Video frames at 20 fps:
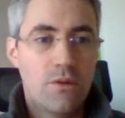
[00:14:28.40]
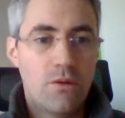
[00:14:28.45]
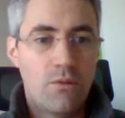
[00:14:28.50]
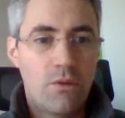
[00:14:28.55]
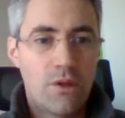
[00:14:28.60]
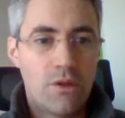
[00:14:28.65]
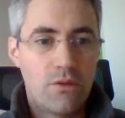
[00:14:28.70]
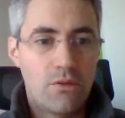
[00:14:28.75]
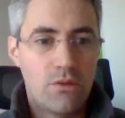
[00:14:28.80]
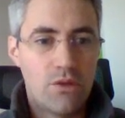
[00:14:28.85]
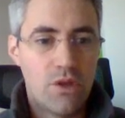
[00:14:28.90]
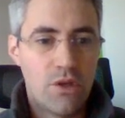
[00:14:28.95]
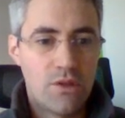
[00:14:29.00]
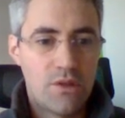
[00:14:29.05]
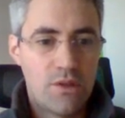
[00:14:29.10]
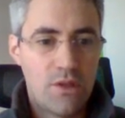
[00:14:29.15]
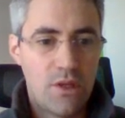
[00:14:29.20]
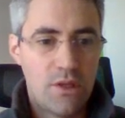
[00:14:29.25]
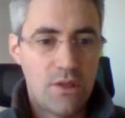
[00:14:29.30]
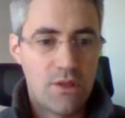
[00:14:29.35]
what you
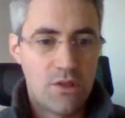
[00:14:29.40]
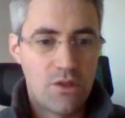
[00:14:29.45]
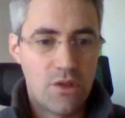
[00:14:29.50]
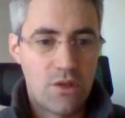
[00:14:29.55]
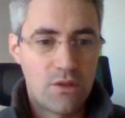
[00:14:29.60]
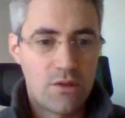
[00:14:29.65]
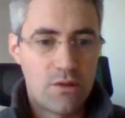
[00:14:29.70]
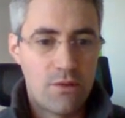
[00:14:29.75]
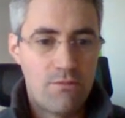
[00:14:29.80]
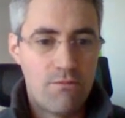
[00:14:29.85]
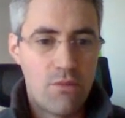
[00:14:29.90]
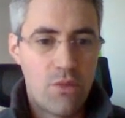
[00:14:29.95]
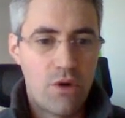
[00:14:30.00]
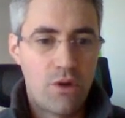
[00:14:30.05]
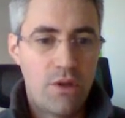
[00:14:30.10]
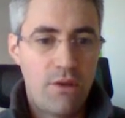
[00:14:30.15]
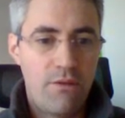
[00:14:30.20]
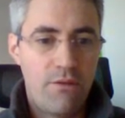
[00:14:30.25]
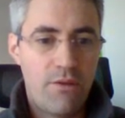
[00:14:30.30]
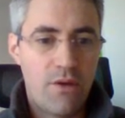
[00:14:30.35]
just need is just to
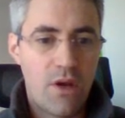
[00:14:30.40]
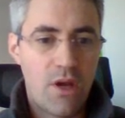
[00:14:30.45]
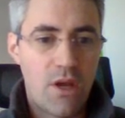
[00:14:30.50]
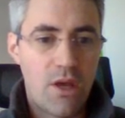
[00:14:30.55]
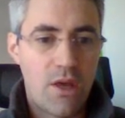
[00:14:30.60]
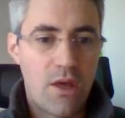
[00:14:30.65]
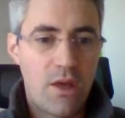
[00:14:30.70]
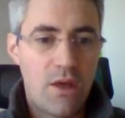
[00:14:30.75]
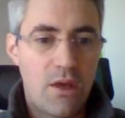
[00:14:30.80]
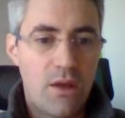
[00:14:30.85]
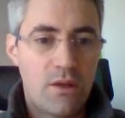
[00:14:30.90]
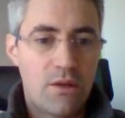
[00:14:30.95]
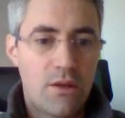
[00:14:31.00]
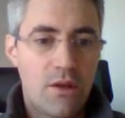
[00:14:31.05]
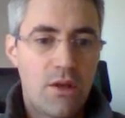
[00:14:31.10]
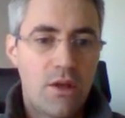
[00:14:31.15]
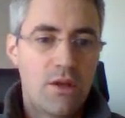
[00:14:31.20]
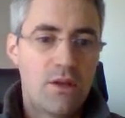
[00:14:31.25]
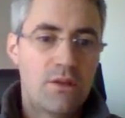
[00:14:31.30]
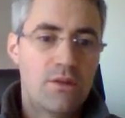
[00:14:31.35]
modify here
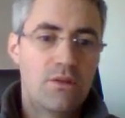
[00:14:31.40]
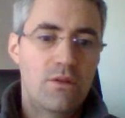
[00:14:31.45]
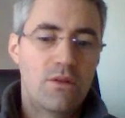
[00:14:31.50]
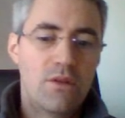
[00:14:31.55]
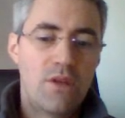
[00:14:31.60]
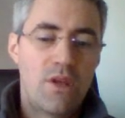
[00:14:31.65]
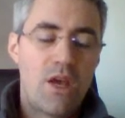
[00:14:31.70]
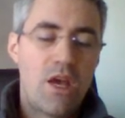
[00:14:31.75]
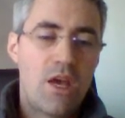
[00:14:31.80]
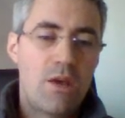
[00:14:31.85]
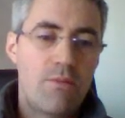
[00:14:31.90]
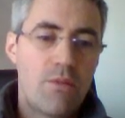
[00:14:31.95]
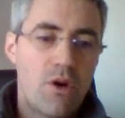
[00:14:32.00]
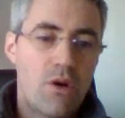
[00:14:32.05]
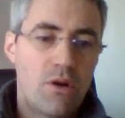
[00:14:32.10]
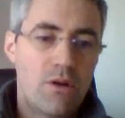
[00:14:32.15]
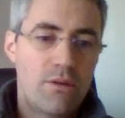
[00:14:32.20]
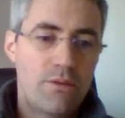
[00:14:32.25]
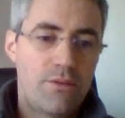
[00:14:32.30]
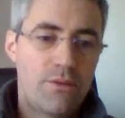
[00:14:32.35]
the name
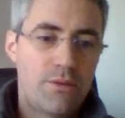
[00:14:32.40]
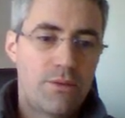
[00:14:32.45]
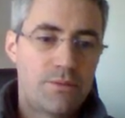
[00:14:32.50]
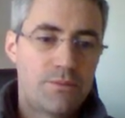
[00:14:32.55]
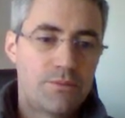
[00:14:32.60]
of